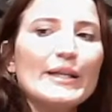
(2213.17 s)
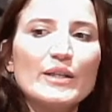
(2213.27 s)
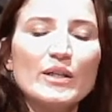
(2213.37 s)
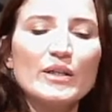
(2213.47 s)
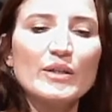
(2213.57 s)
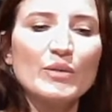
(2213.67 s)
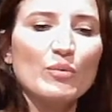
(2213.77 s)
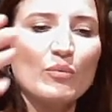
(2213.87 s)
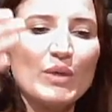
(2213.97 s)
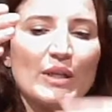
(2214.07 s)

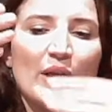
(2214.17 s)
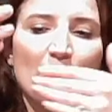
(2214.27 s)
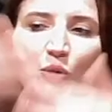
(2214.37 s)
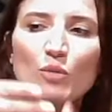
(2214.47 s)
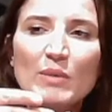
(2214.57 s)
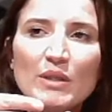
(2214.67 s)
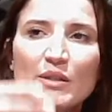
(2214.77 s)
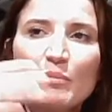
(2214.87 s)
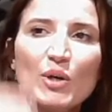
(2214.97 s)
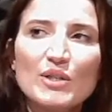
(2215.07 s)
in that moment
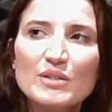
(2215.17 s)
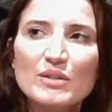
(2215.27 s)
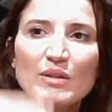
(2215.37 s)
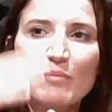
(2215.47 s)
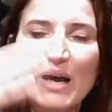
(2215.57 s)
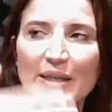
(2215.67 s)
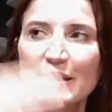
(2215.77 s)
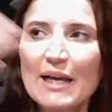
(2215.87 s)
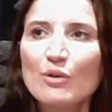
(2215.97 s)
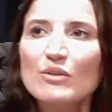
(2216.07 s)
the man
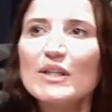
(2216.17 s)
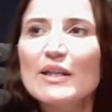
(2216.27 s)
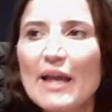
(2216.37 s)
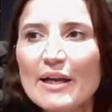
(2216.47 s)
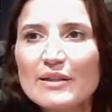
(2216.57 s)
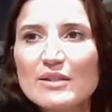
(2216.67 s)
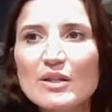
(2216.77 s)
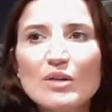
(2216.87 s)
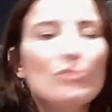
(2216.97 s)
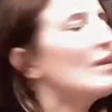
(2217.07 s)
cannot connect
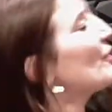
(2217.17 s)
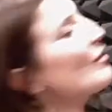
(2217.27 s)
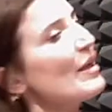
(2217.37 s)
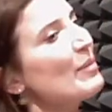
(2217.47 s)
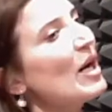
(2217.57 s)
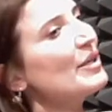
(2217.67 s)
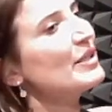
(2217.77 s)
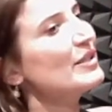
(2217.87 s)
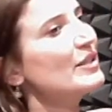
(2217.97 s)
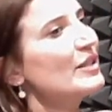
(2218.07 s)
with their
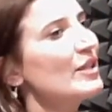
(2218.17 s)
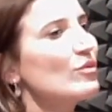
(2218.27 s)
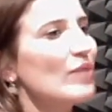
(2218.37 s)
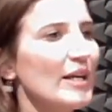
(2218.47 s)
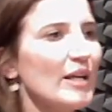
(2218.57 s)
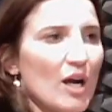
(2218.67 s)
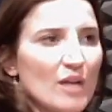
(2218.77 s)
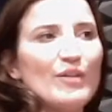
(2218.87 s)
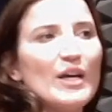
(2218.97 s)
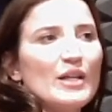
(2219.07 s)
partner. Right?
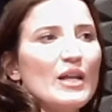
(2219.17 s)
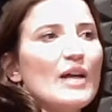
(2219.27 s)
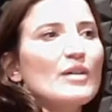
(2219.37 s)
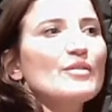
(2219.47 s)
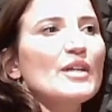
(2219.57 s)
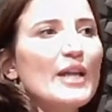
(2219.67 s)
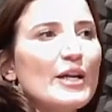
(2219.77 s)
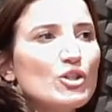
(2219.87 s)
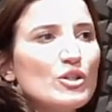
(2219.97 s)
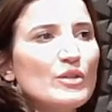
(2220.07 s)
I've had a lack of
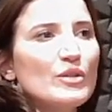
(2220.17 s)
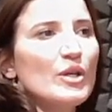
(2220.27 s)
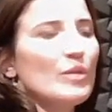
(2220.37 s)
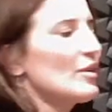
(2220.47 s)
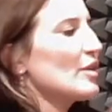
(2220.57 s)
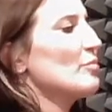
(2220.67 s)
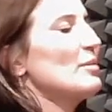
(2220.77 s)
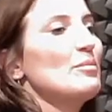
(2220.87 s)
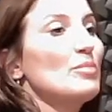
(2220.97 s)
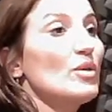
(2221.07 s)
connection with other
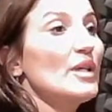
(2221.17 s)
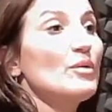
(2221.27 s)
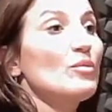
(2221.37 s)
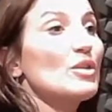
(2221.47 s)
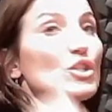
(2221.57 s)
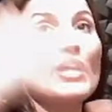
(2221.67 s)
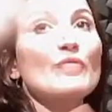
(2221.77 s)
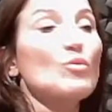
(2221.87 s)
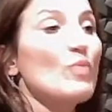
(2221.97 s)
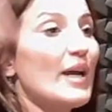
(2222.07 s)
people in
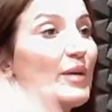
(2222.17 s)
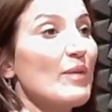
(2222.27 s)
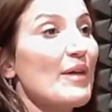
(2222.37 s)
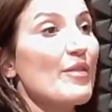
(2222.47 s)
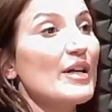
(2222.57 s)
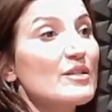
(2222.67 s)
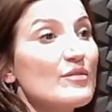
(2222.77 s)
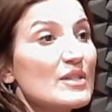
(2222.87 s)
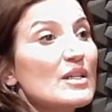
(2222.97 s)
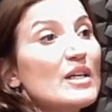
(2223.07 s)
whichever way, whether that's
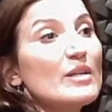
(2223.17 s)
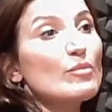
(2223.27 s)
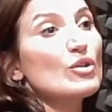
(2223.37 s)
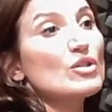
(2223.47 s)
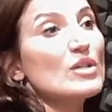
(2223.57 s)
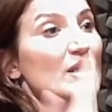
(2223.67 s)
physically, emotionally,